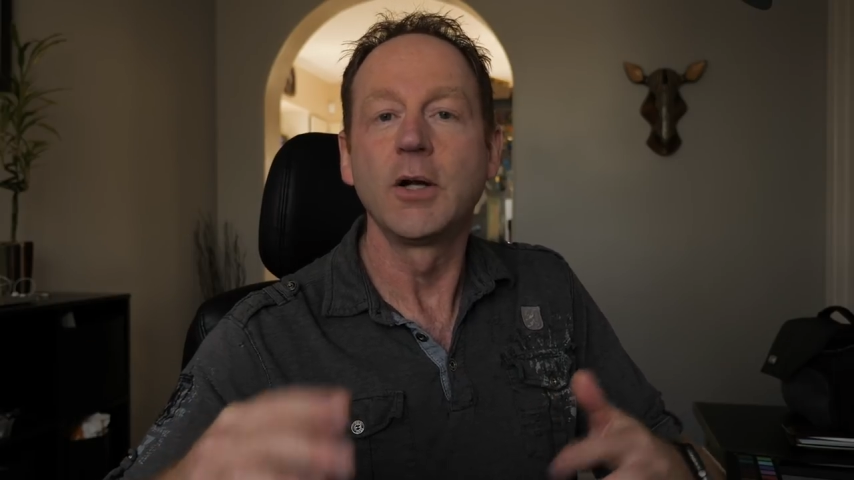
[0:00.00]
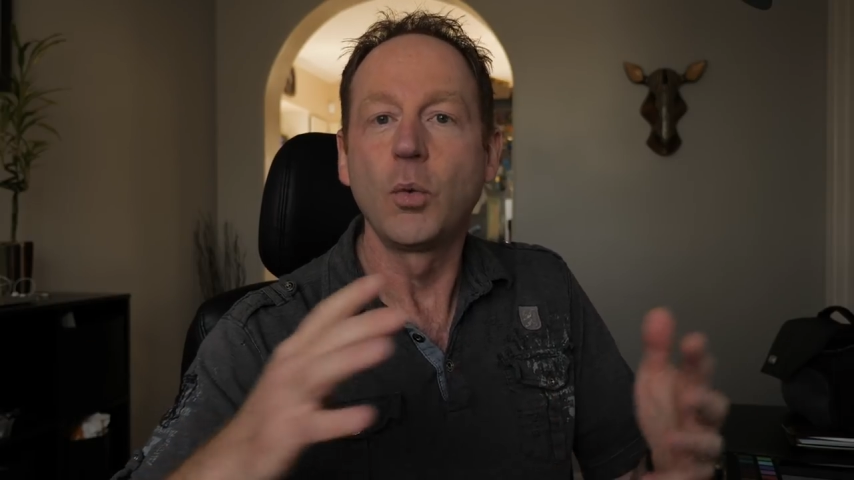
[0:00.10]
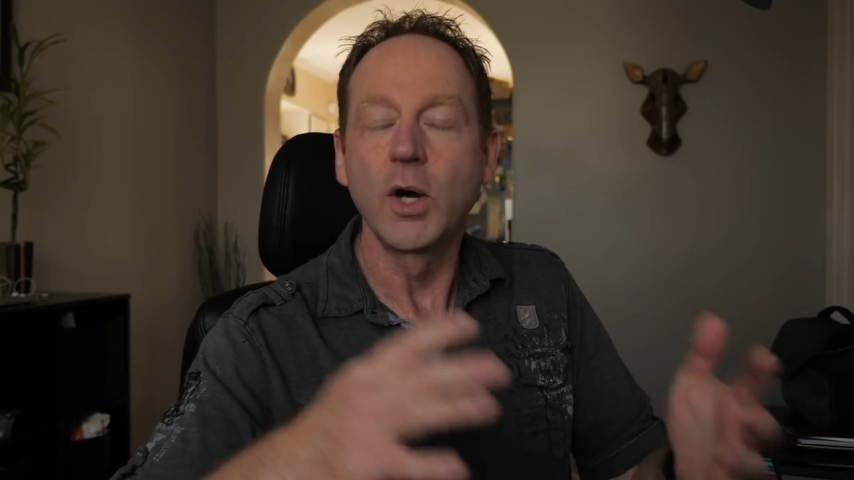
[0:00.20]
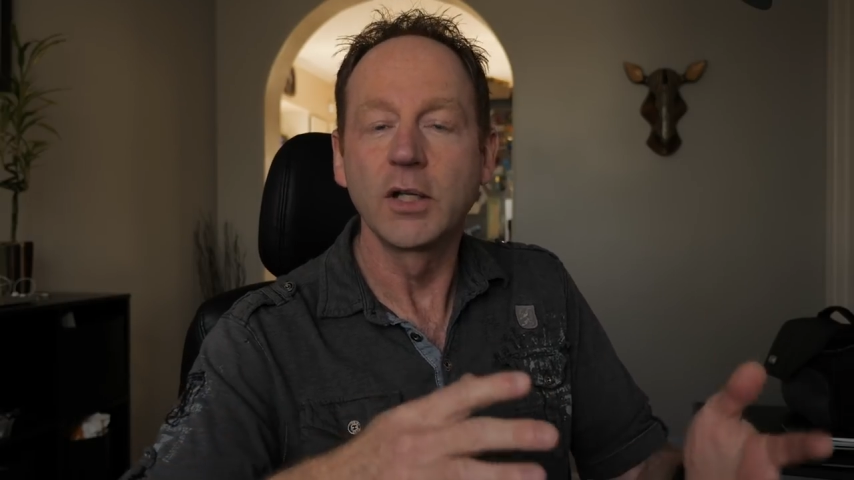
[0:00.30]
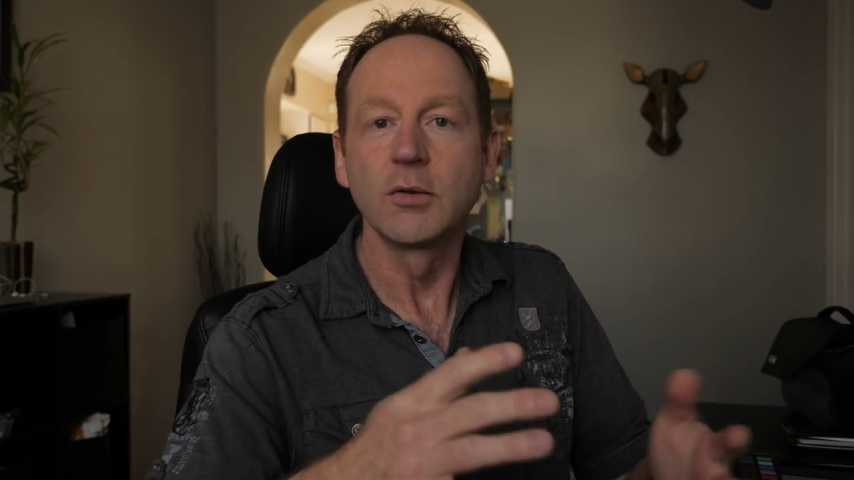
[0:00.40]
I'll
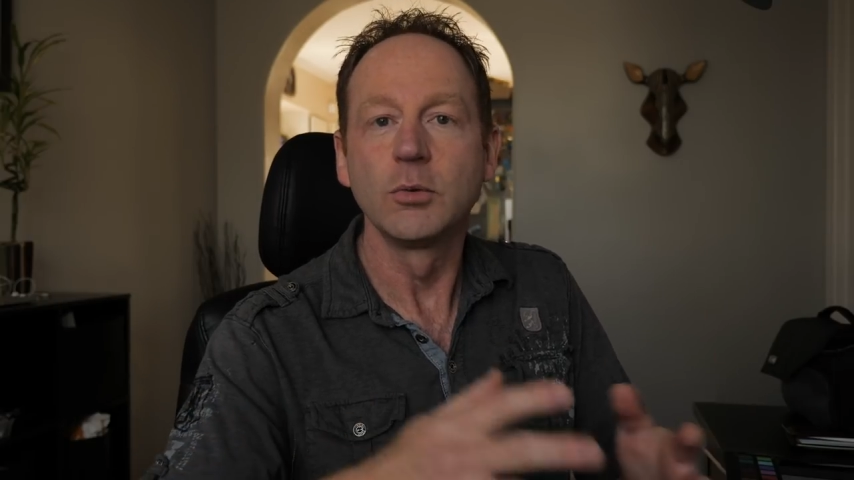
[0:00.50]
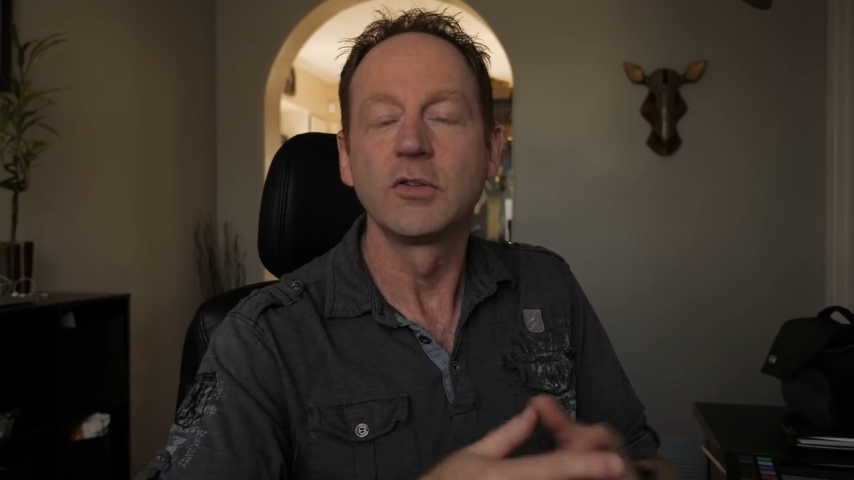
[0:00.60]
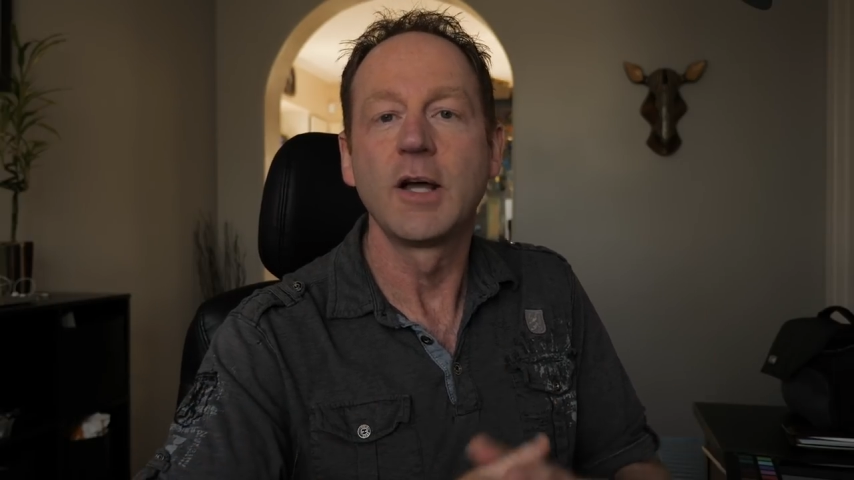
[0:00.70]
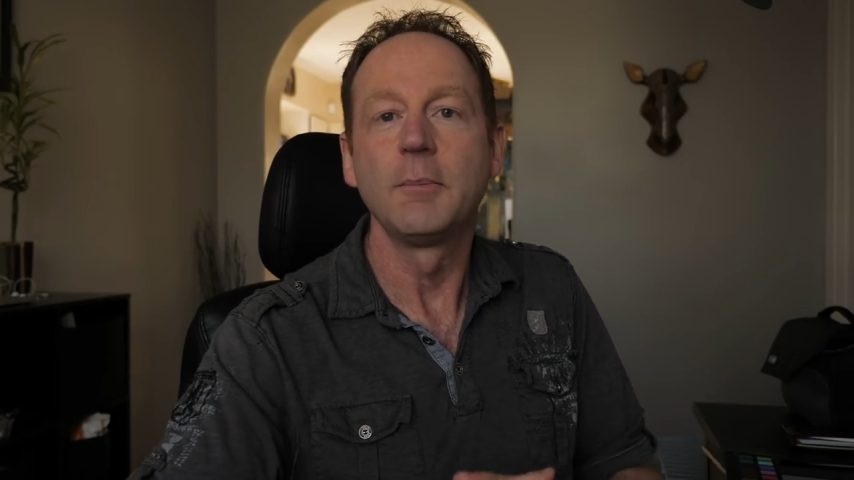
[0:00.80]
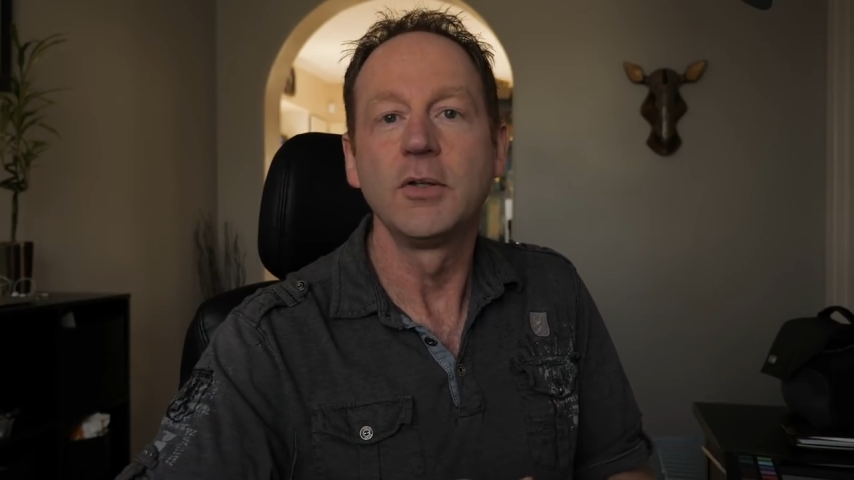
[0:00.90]
walk you through
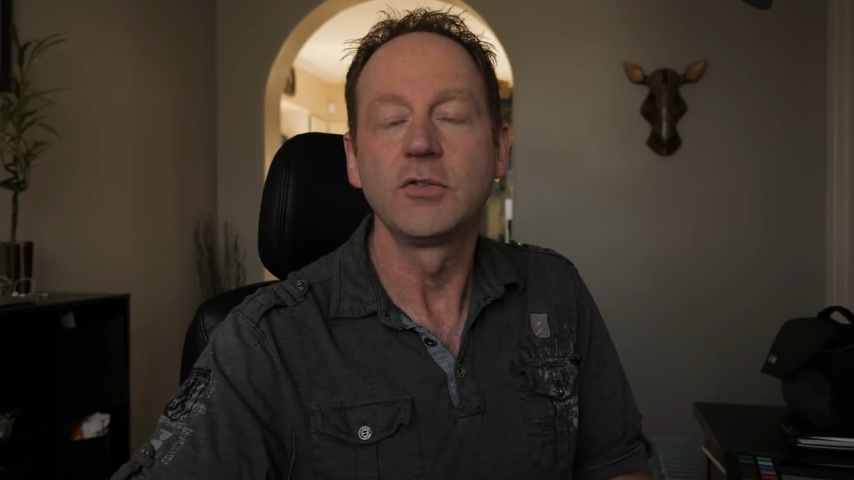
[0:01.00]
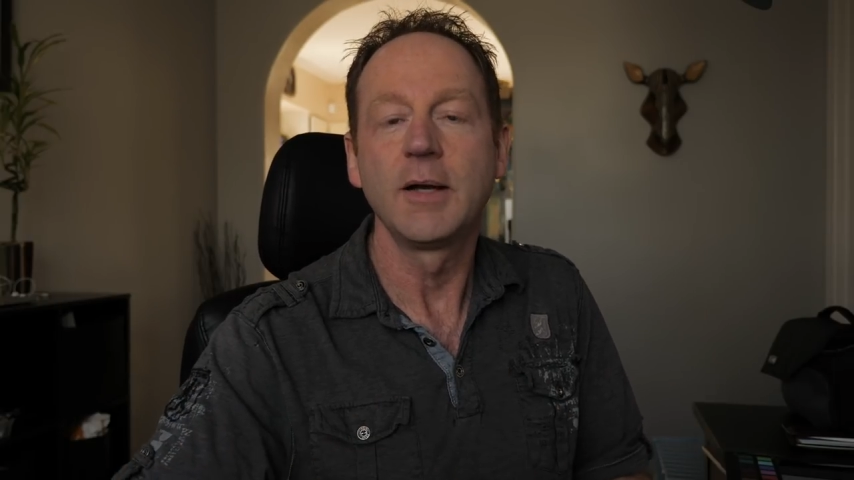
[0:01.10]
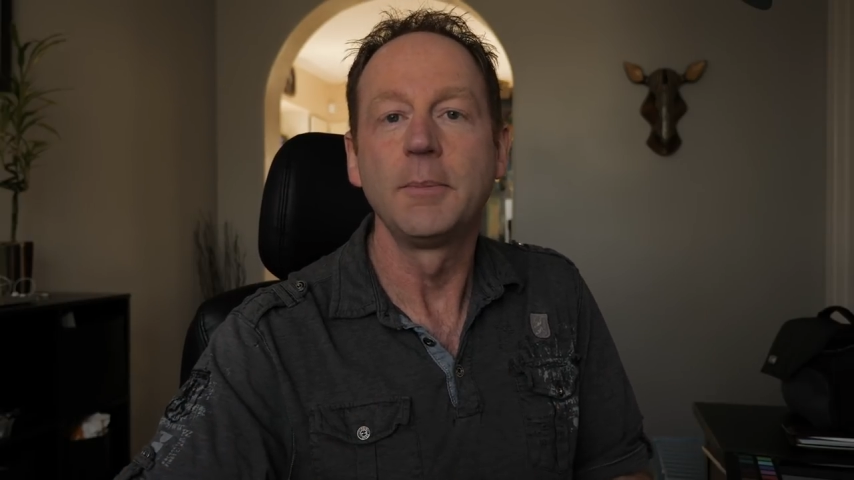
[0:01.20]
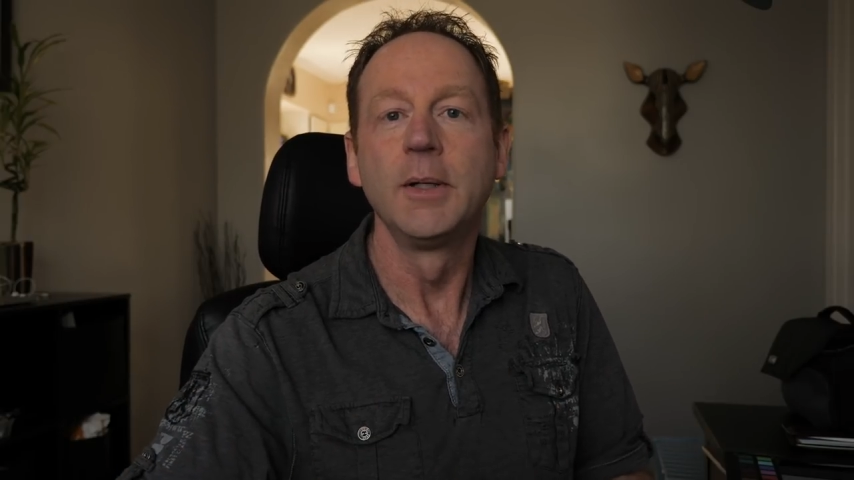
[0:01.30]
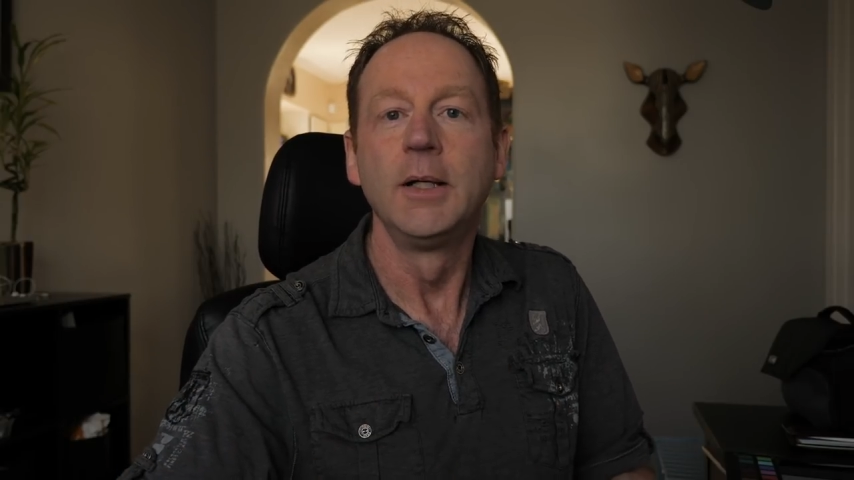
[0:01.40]
step by
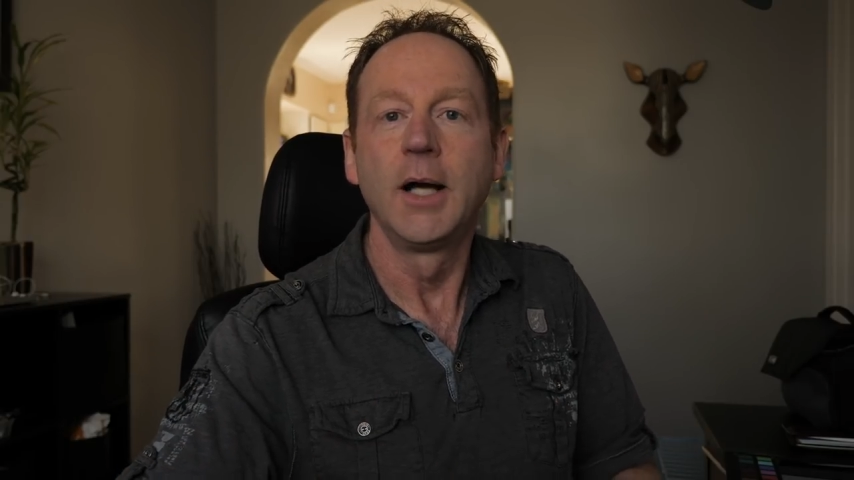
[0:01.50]
step